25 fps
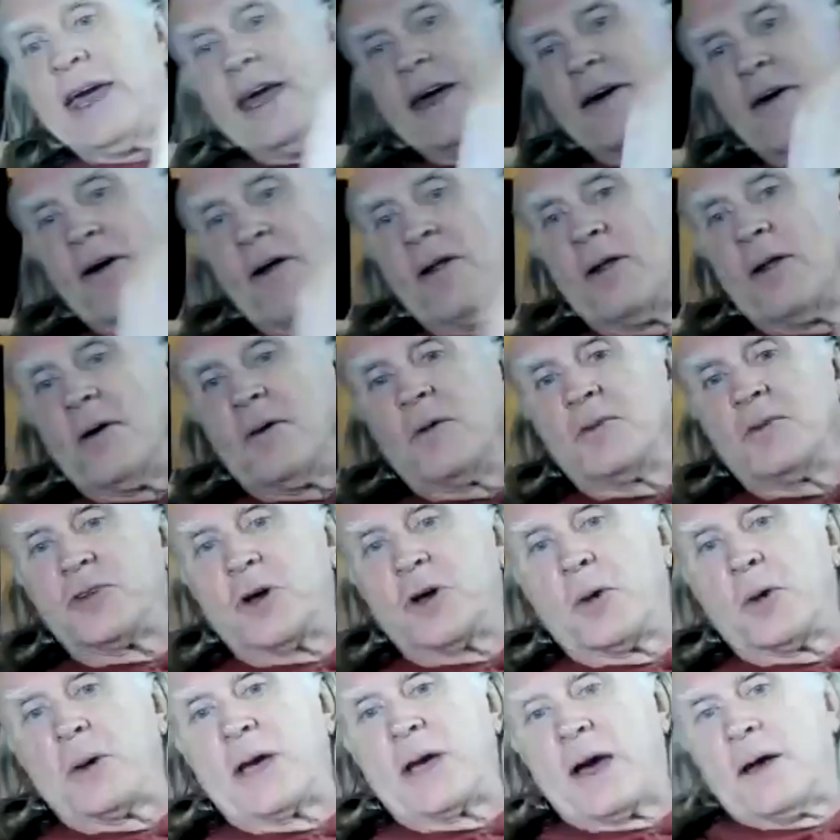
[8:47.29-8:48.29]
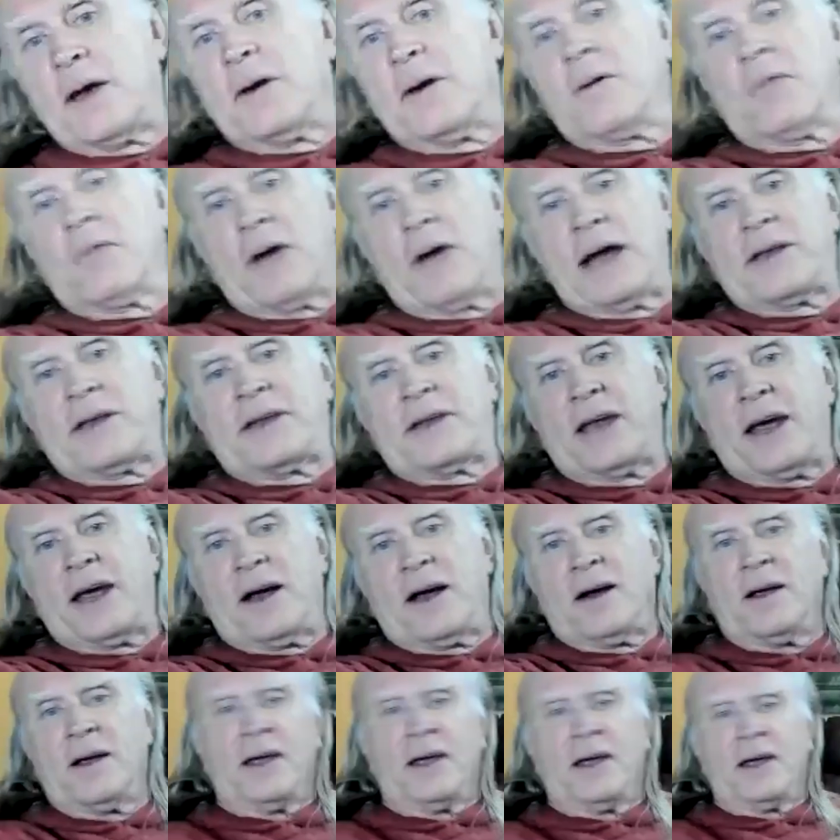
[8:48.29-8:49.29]
heel so we got right
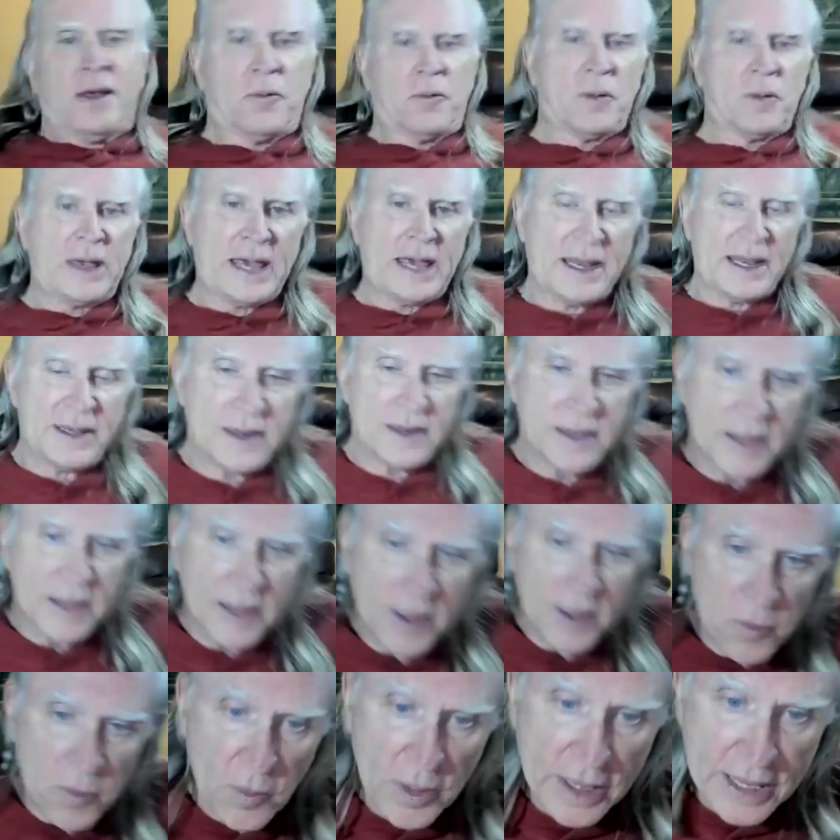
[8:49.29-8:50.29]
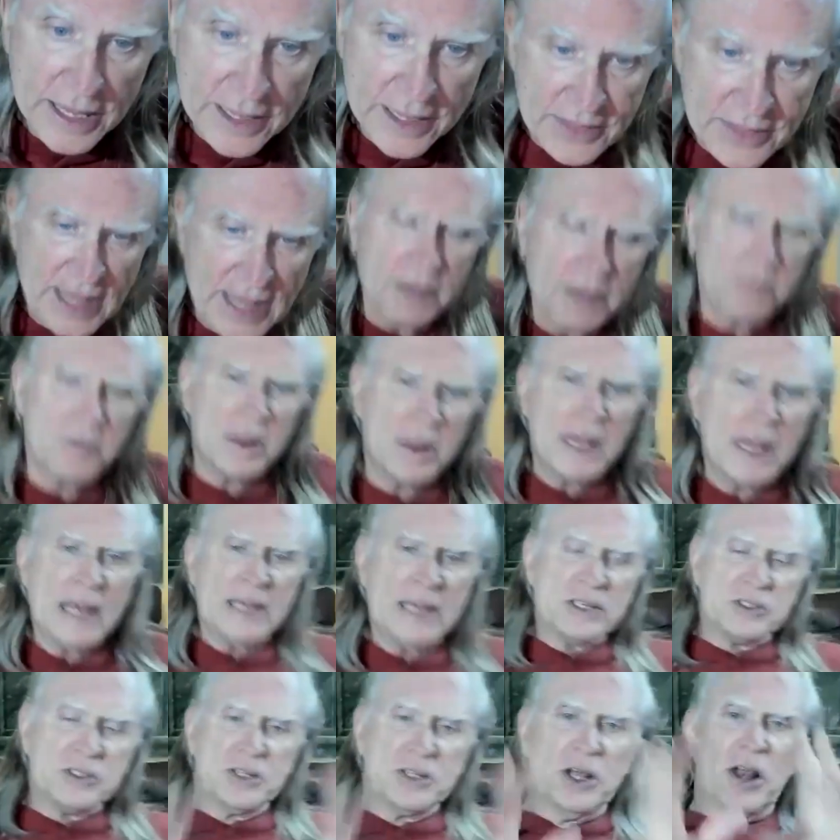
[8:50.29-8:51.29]
there, we get we get that
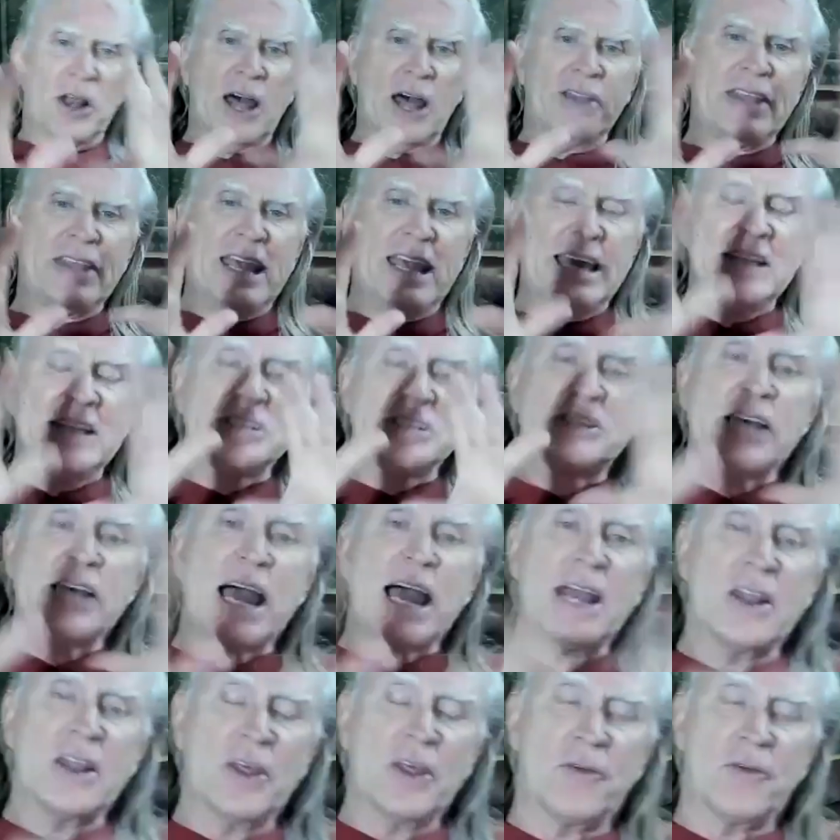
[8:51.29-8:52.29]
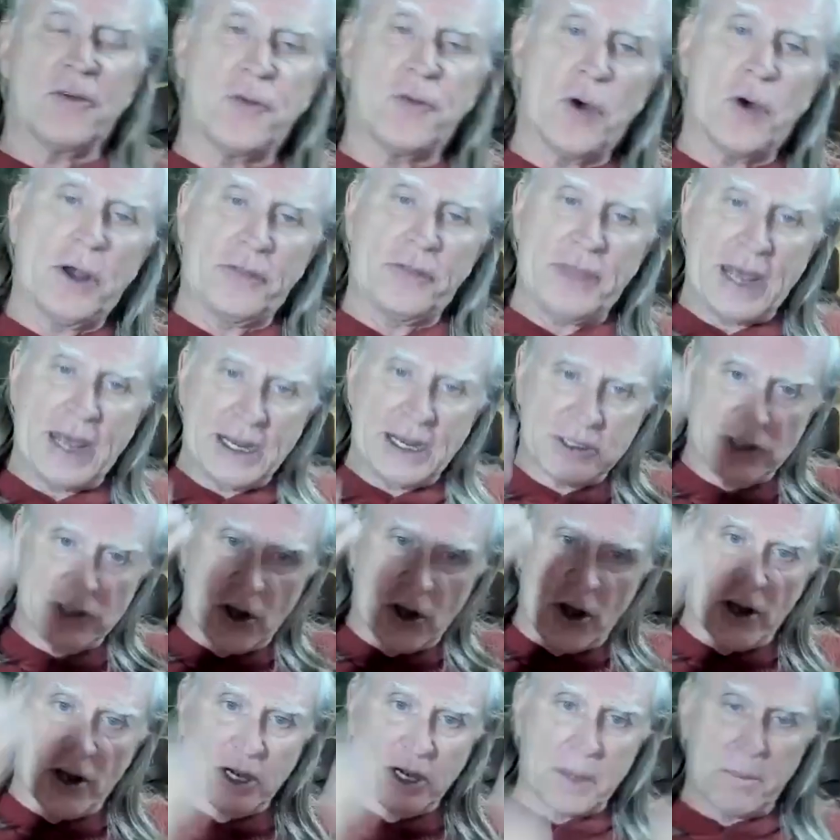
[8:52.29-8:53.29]
still on the inside of the foot. That is
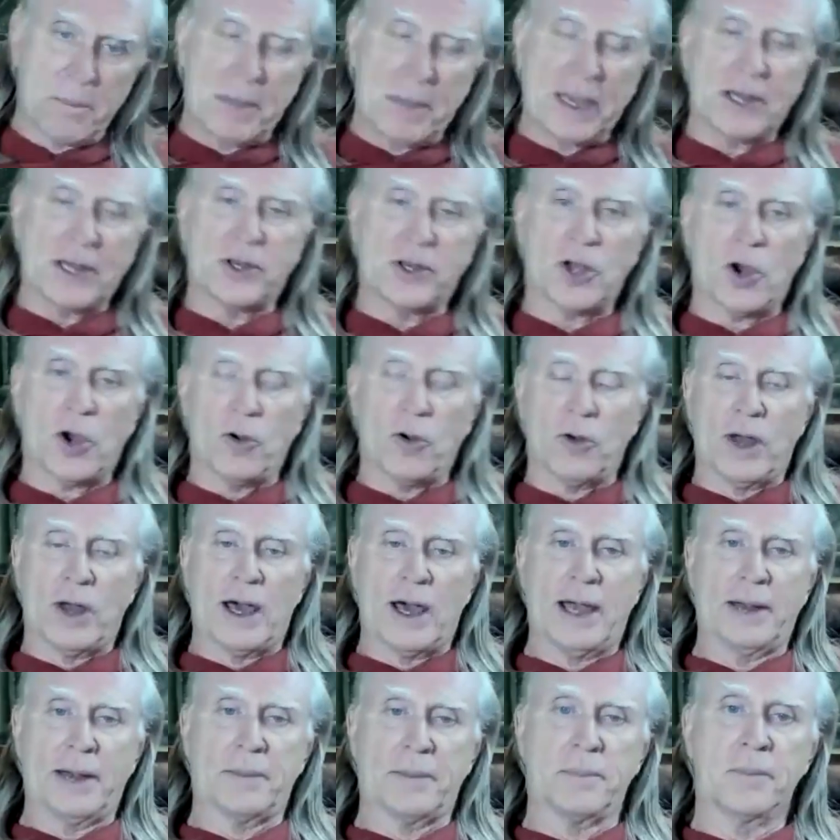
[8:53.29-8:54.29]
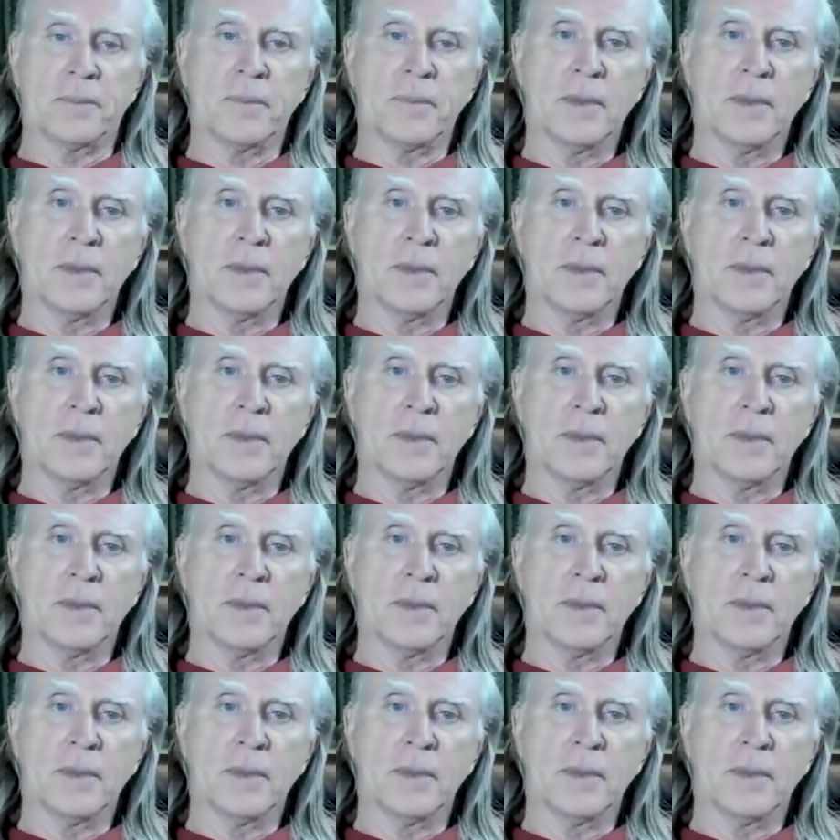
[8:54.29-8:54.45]
along the big toe line.